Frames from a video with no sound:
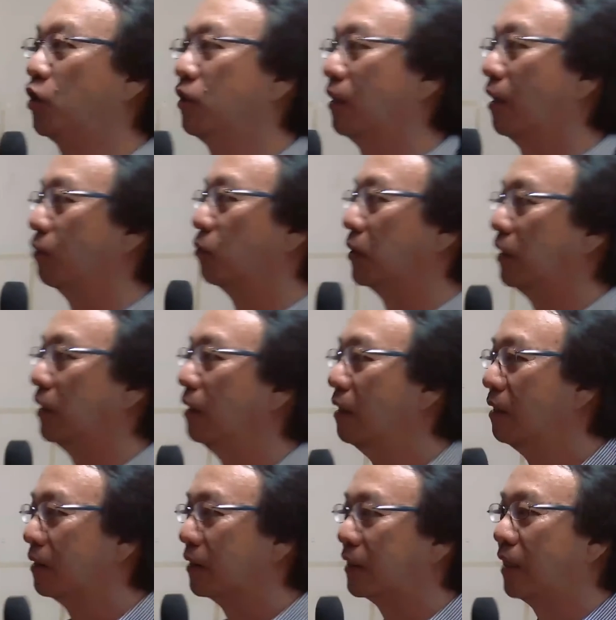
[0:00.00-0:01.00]
that we
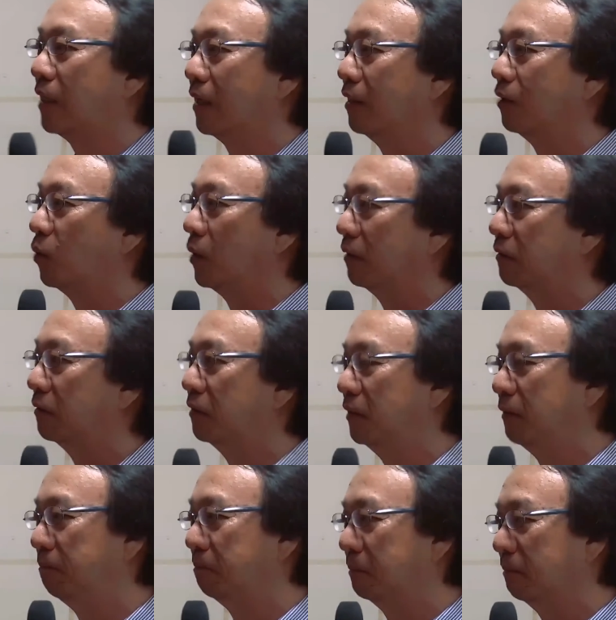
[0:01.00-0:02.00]
started with.
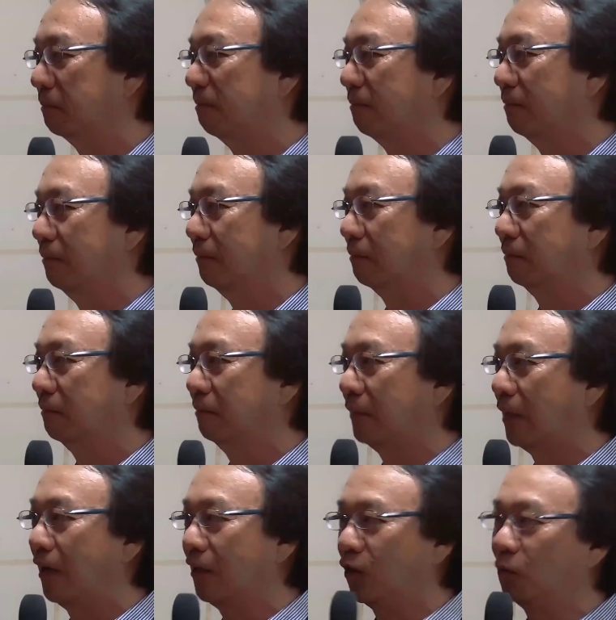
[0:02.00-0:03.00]

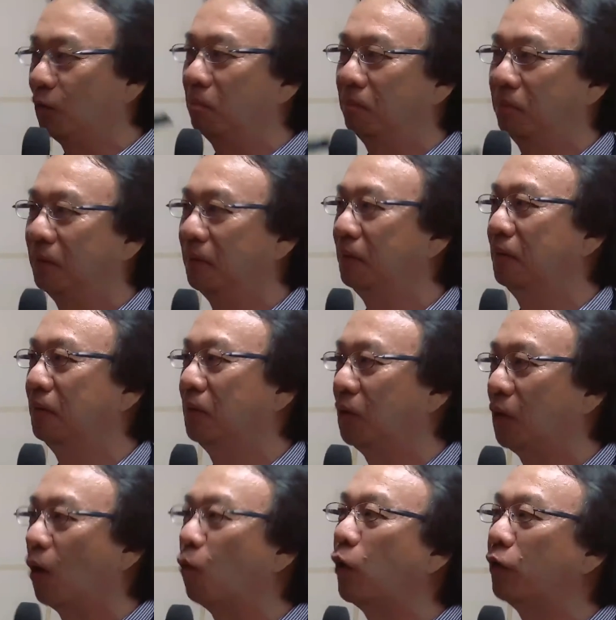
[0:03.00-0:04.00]
I hope you
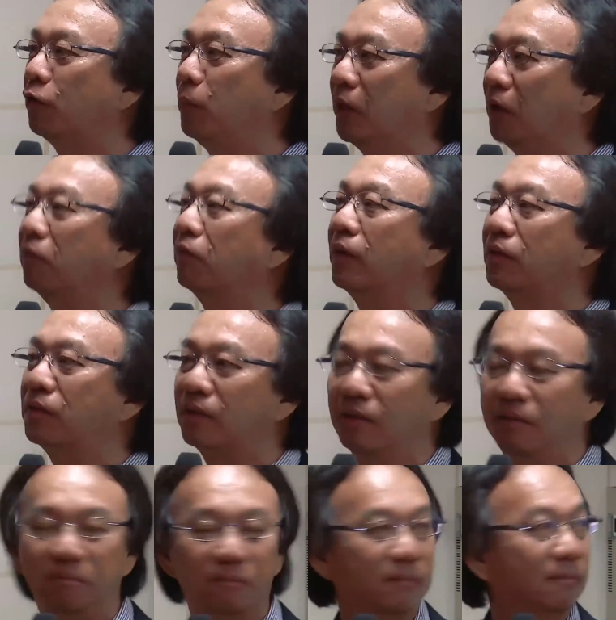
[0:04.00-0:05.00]
are with me on this.
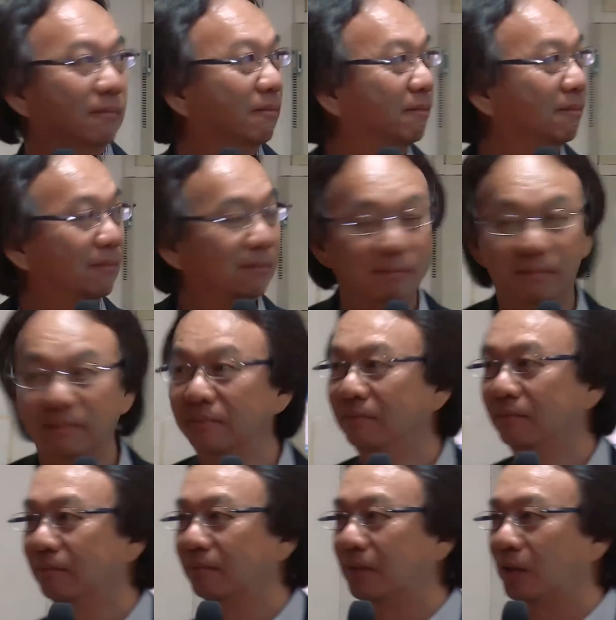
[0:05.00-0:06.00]

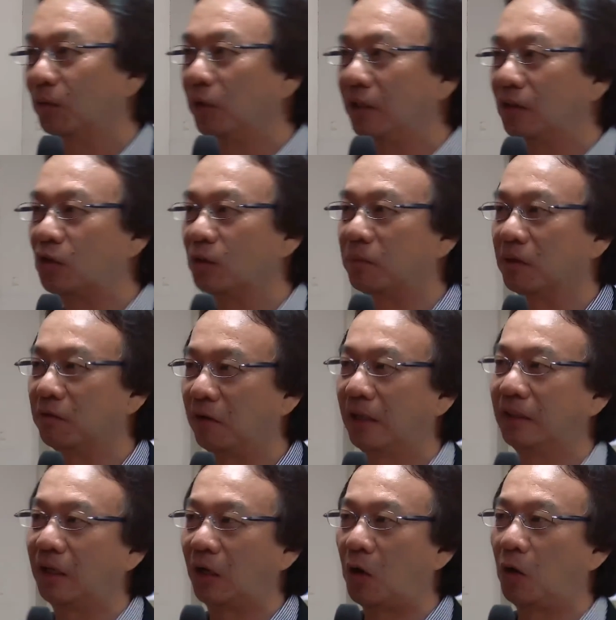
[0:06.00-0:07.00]
That we need to provide
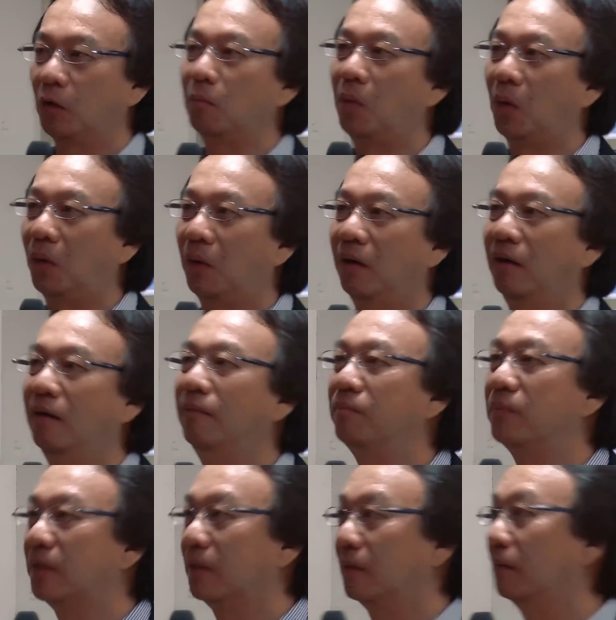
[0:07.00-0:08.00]
a lot more,
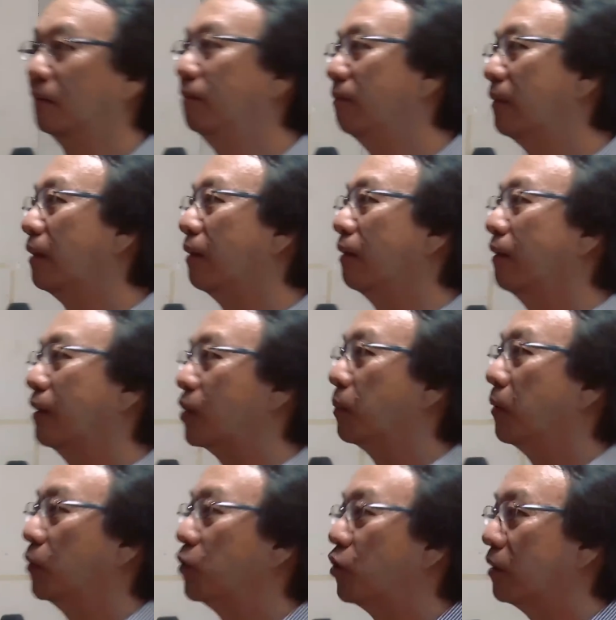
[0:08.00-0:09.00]

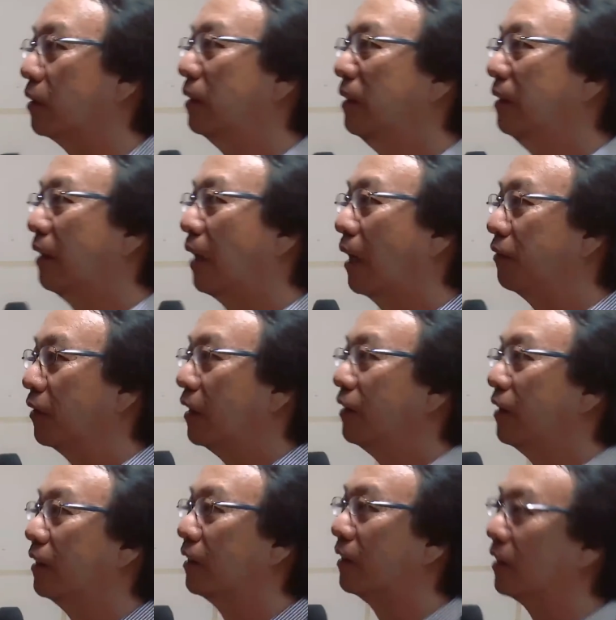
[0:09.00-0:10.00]
exposure. I think in the
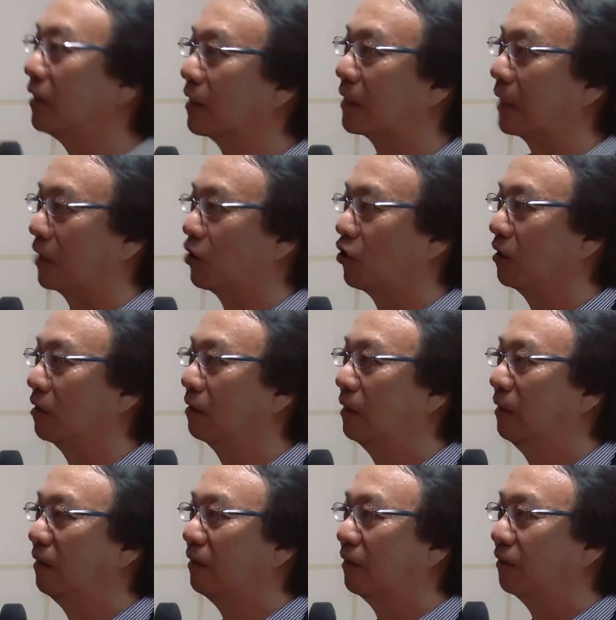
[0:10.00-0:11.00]
earlier session,
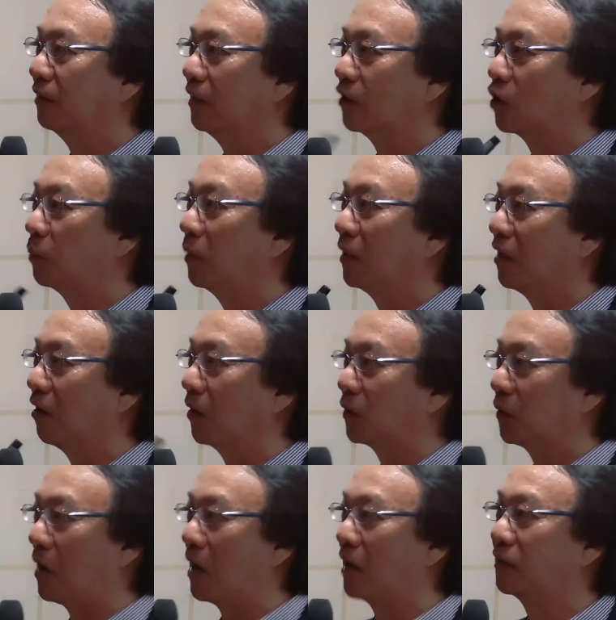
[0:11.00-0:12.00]
the speaker also
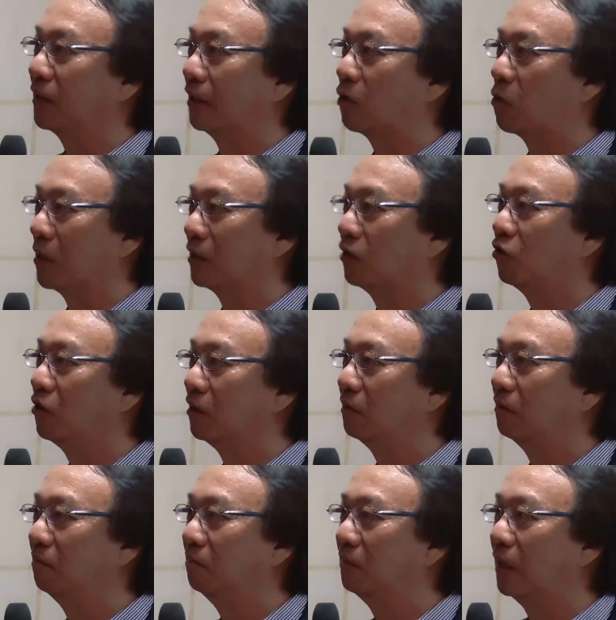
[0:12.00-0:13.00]
asked that question,
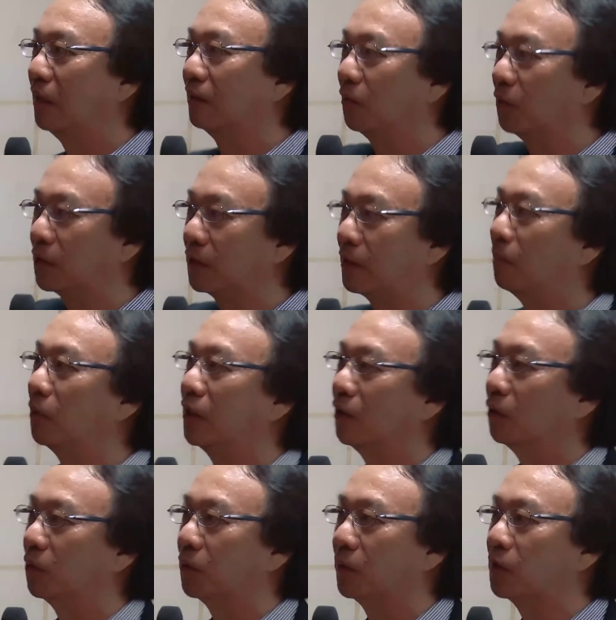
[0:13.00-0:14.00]
and there was somebody who
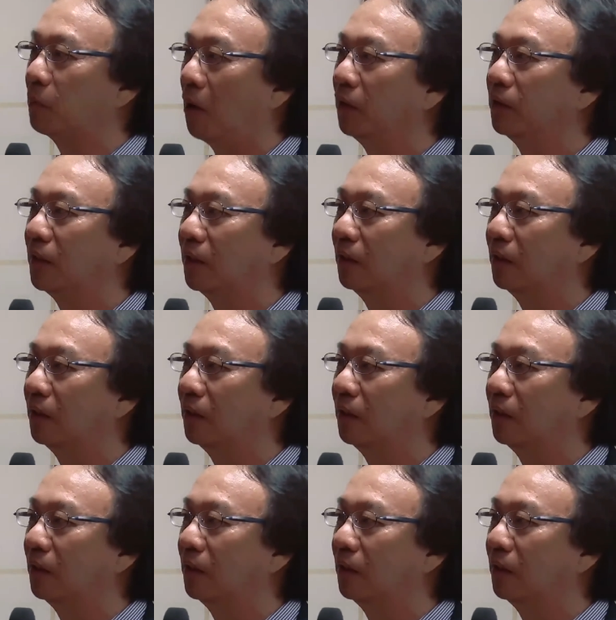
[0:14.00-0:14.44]
responded,